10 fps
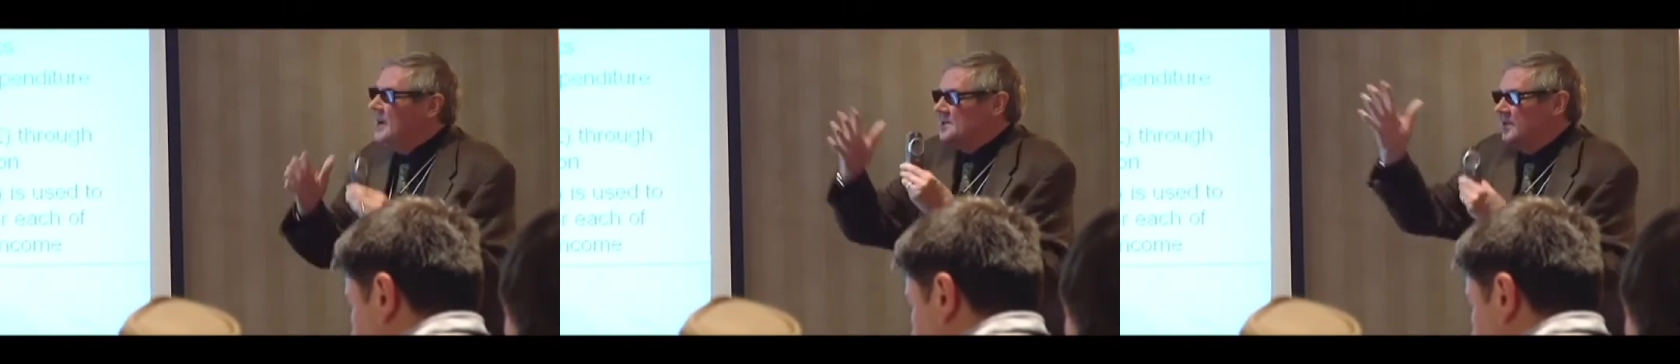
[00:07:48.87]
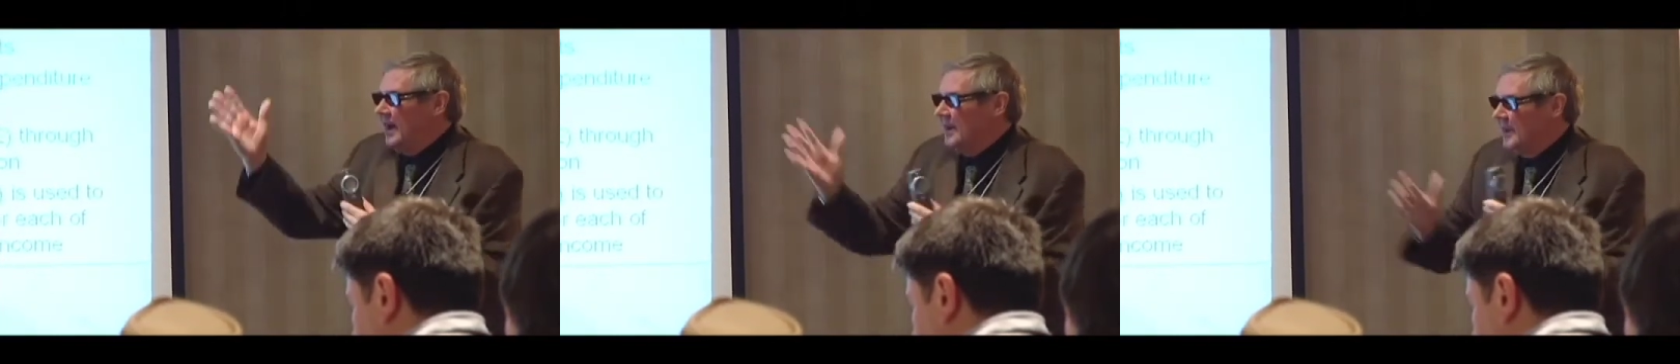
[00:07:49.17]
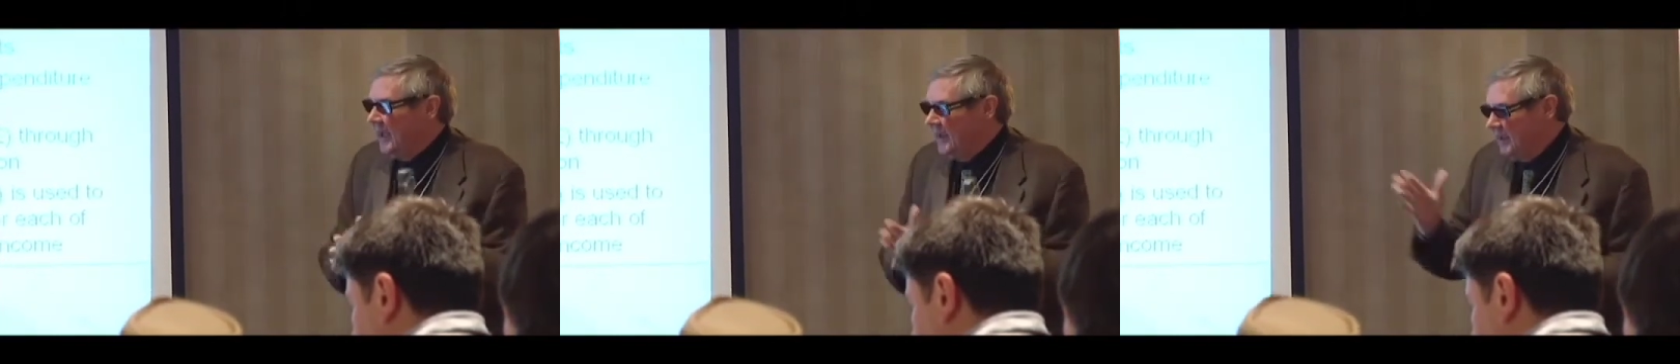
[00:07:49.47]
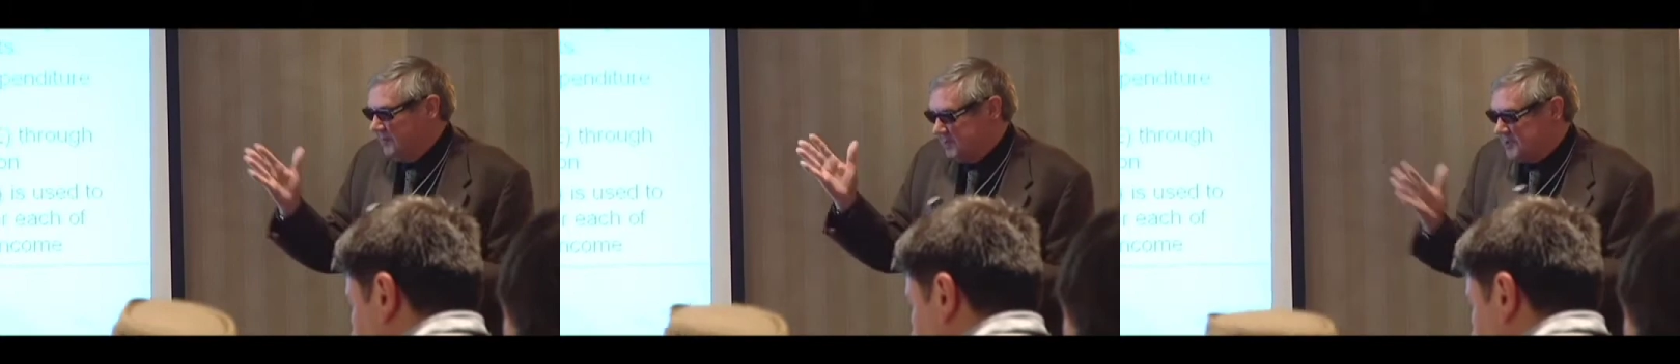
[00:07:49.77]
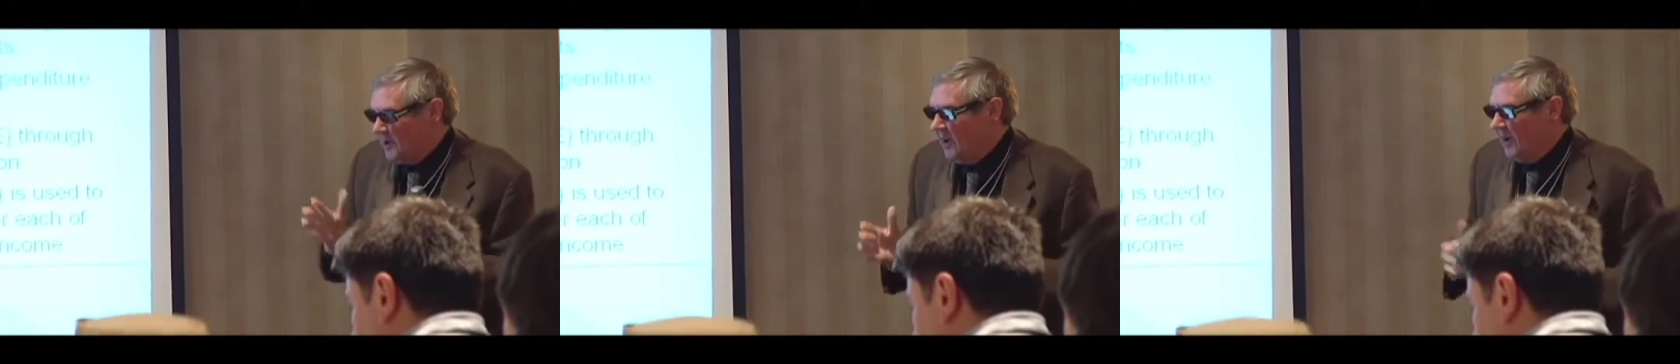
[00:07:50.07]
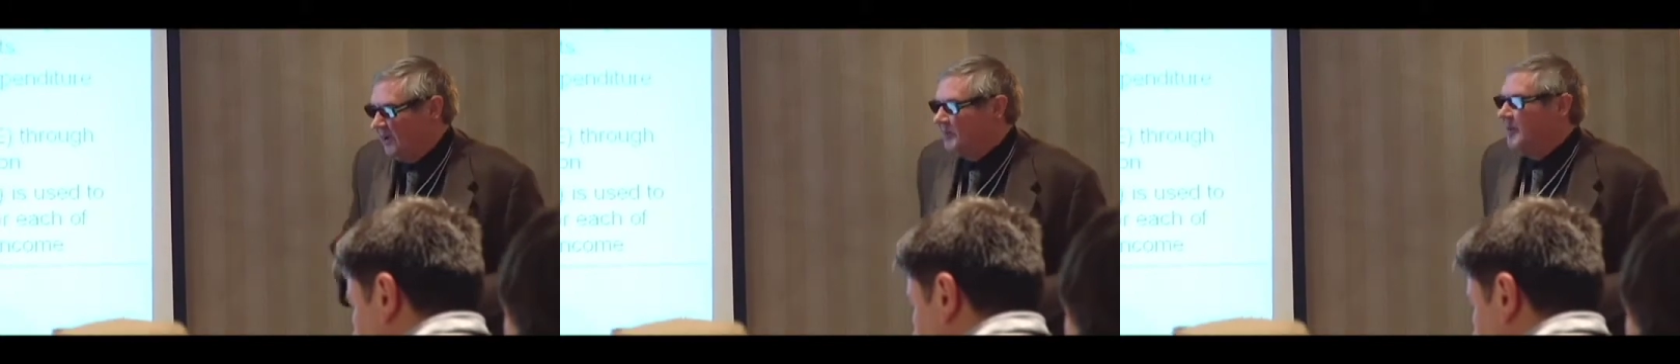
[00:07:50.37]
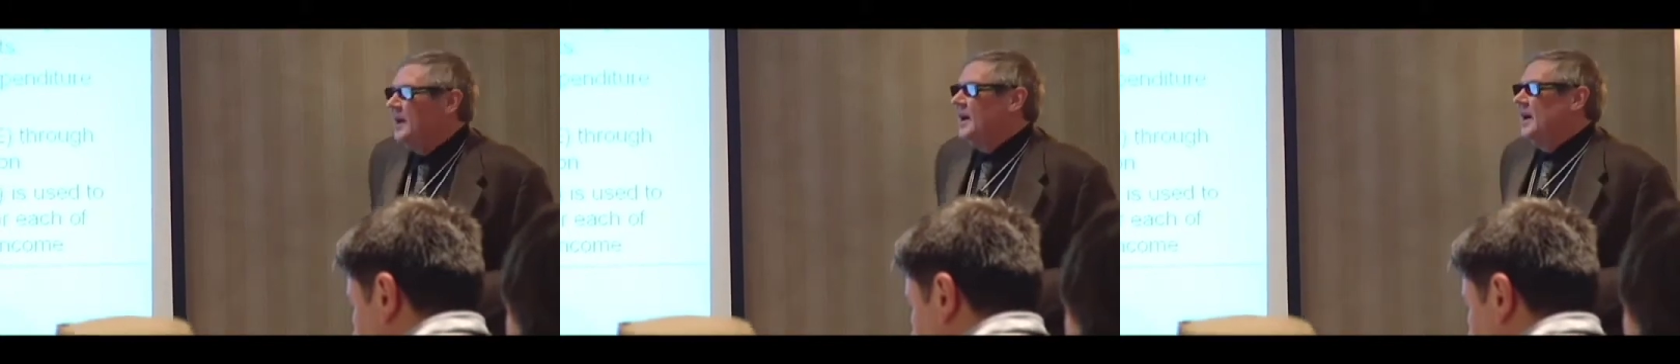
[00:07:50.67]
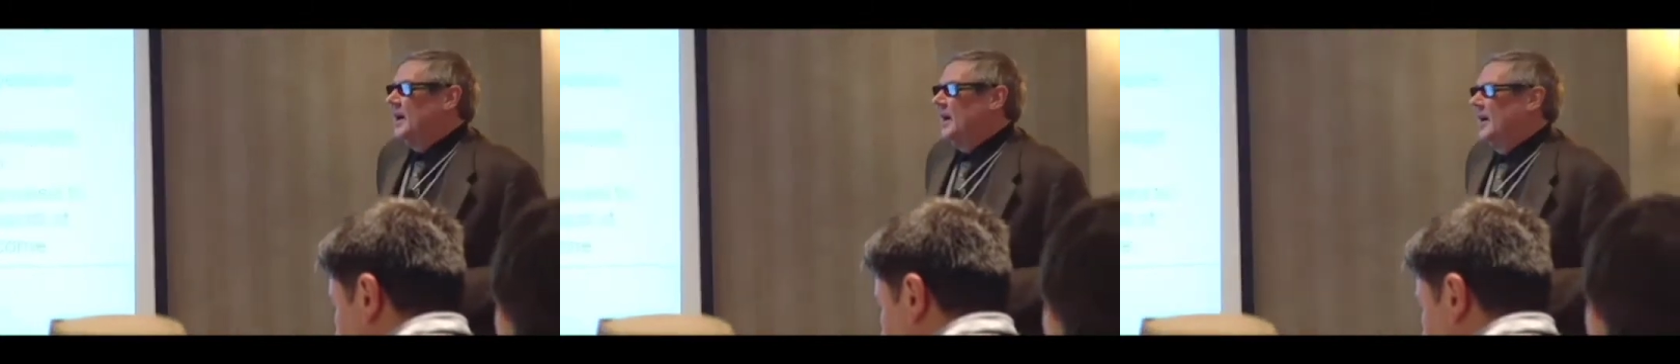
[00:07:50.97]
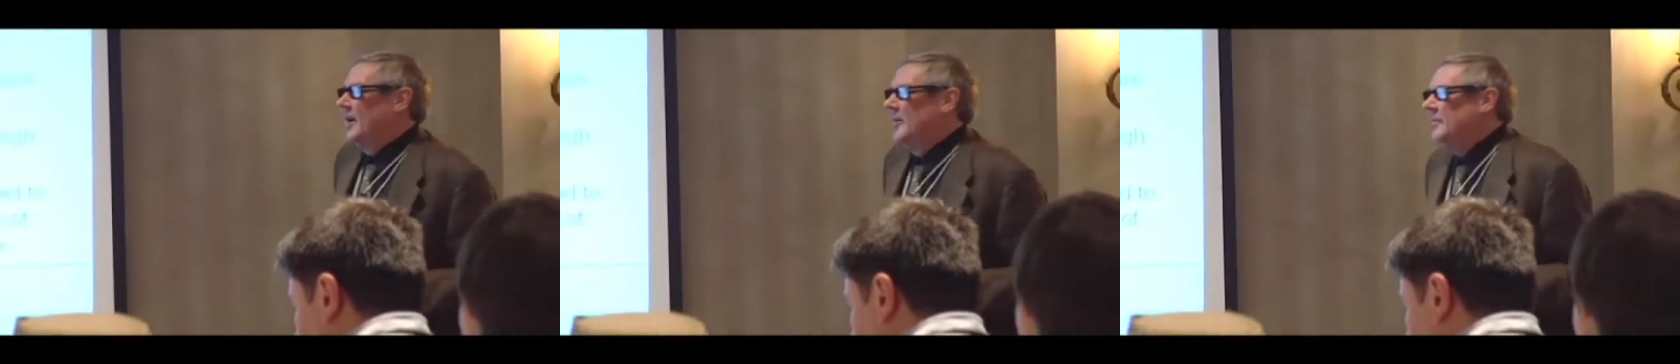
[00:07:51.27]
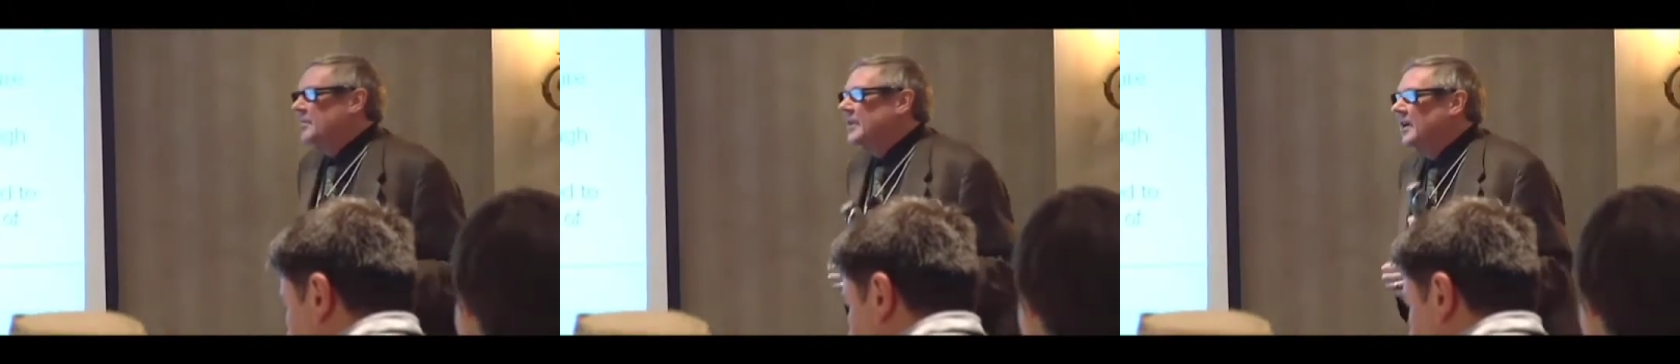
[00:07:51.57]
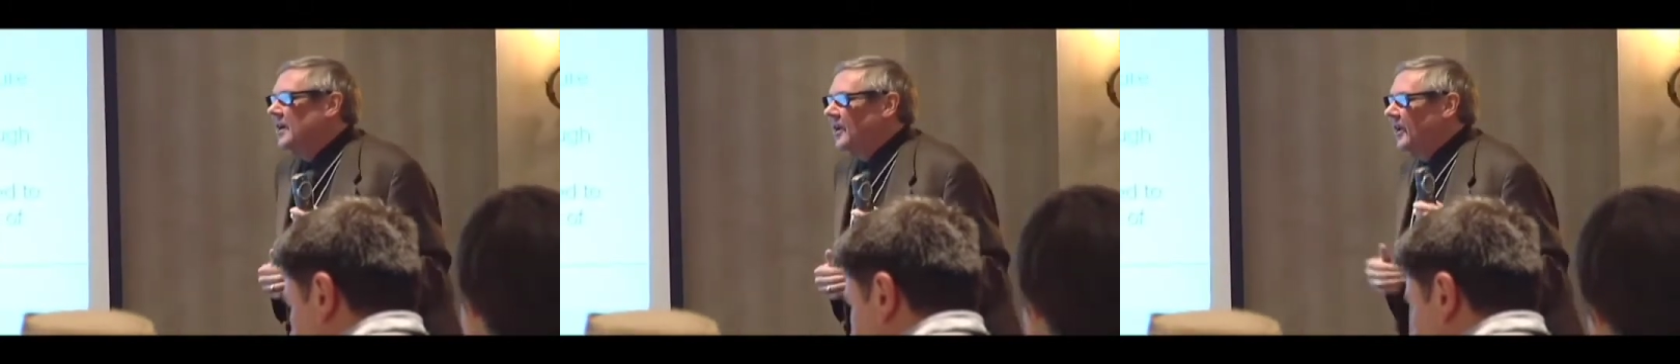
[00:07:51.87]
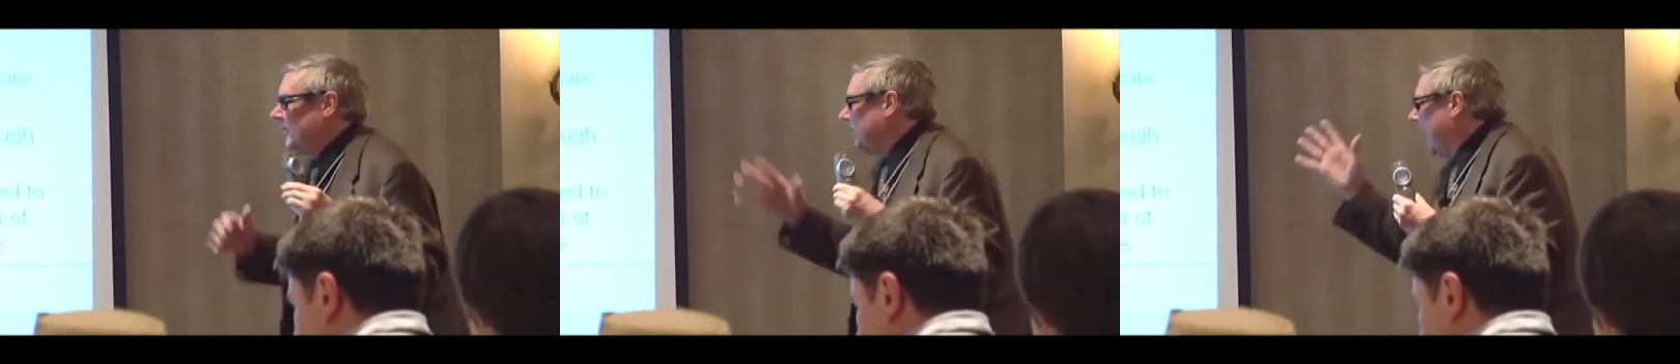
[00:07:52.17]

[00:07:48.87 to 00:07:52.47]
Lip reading: So that again gives us a lot of